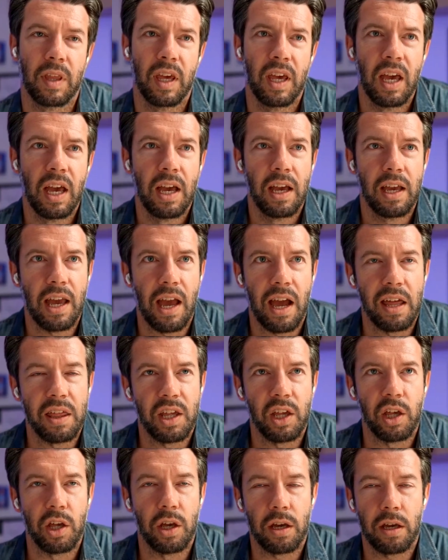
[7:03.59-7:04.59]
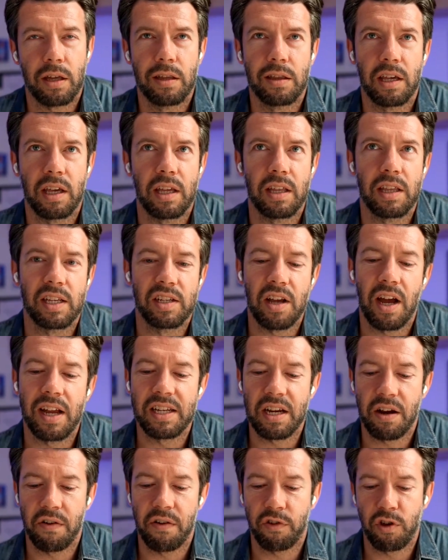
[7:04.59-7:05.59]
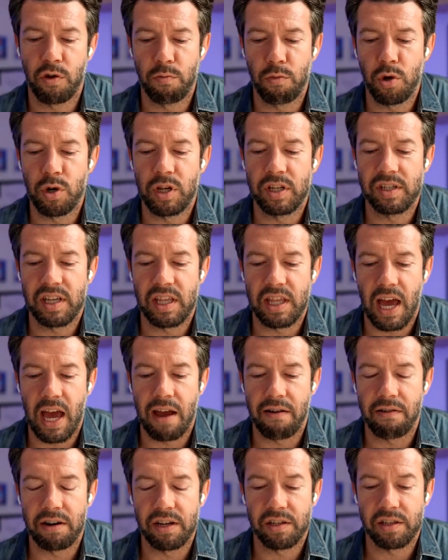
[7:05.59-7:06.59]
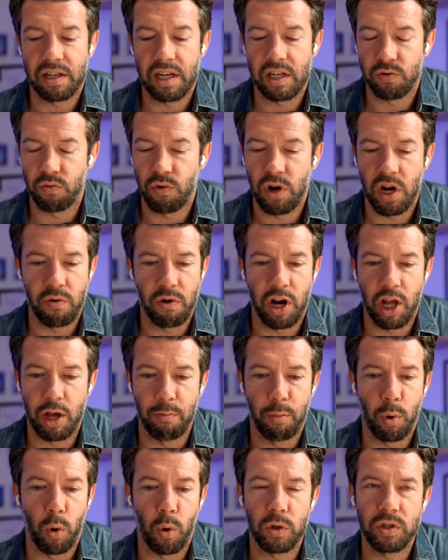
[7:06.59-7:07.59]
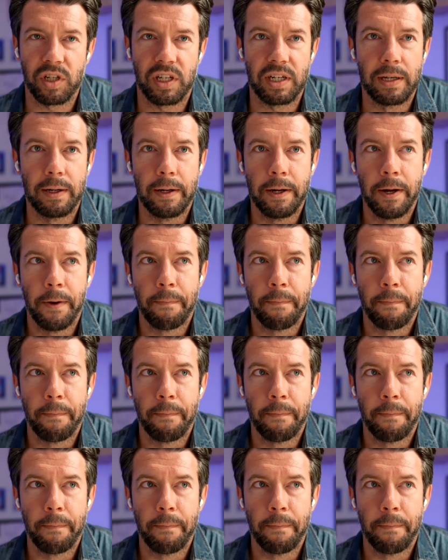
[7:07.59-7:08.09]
Yeah, I think the idea of community there is really, really important,